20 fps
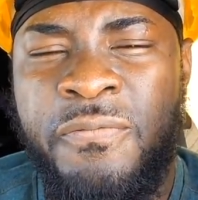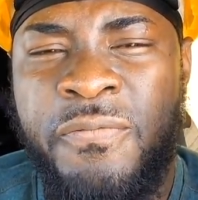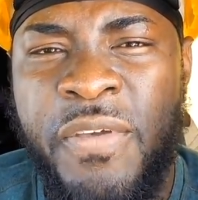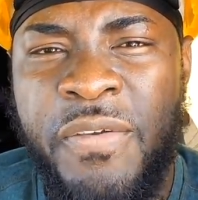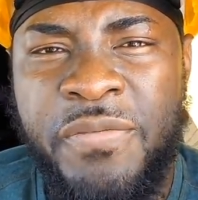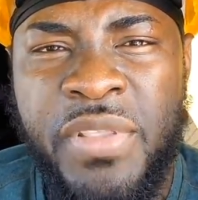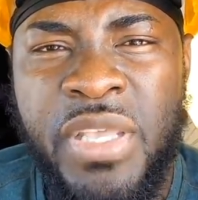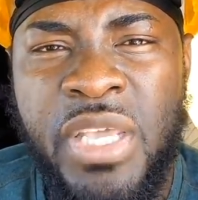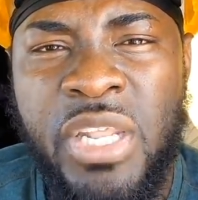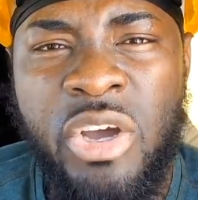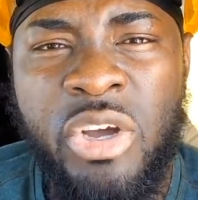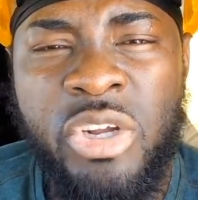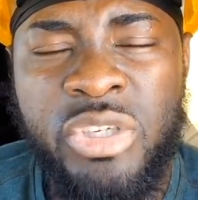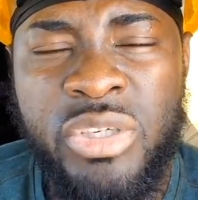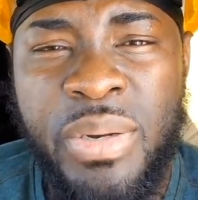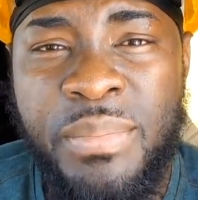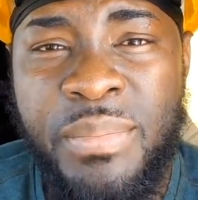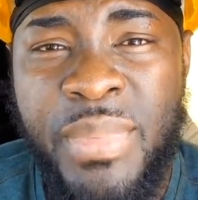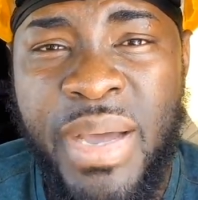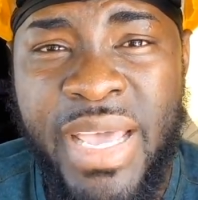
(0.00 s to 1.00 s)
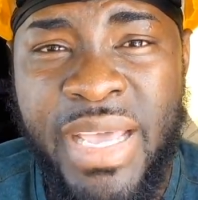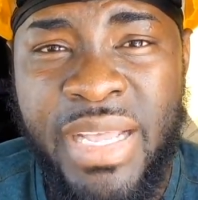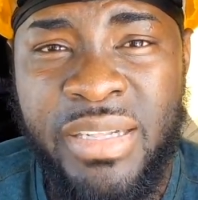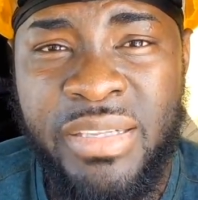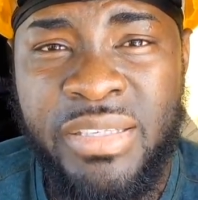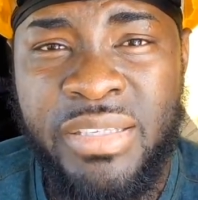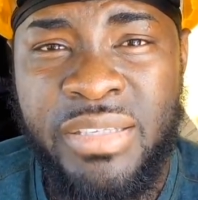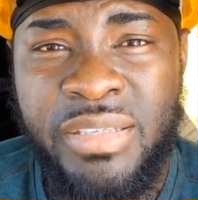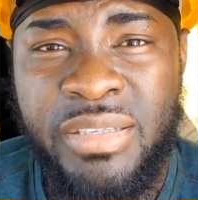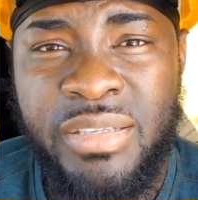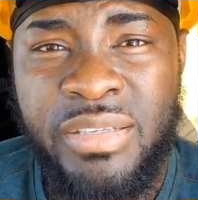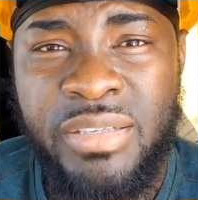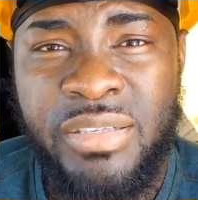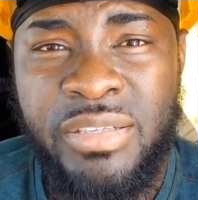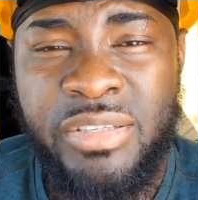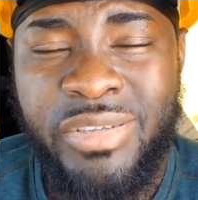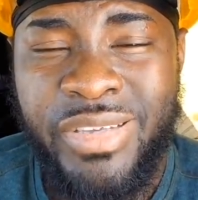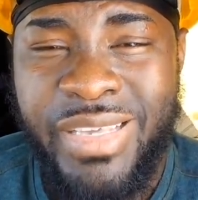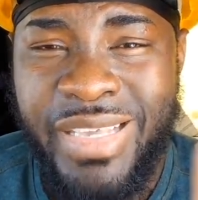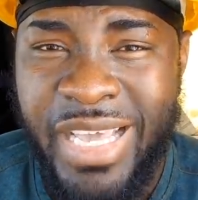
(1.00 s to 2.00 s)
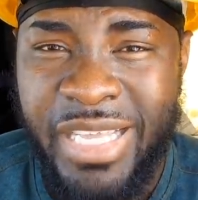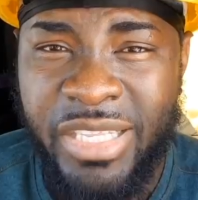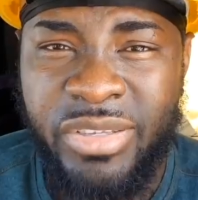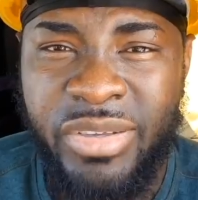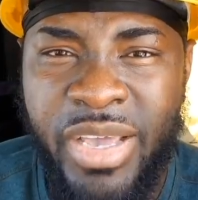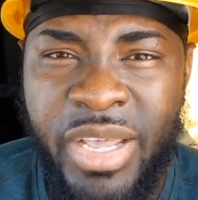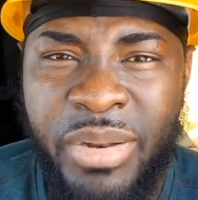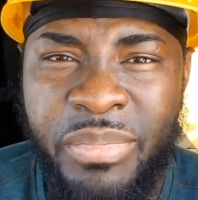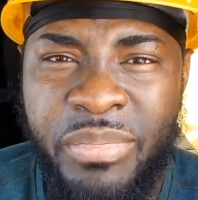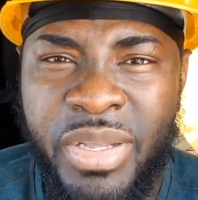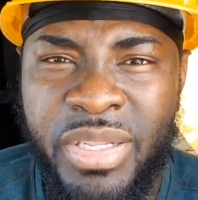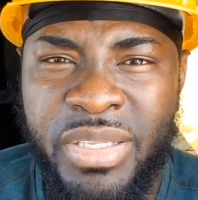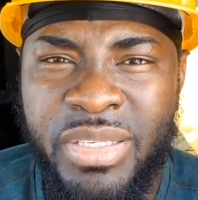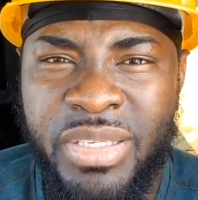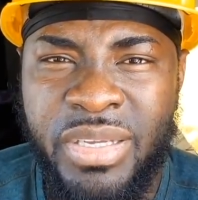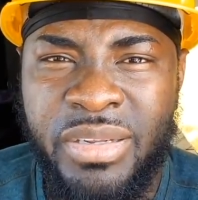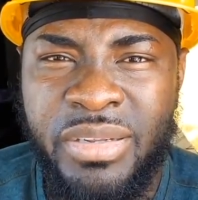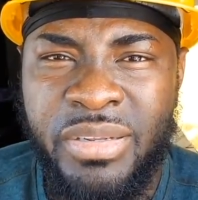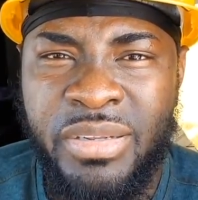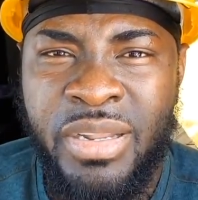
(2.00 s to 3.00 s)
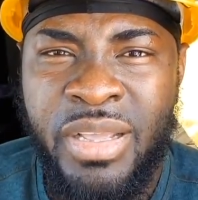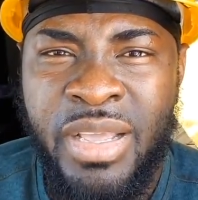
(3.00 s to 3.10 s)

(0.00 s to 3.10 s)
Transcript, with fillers: 1500 miles to get to Edmonton,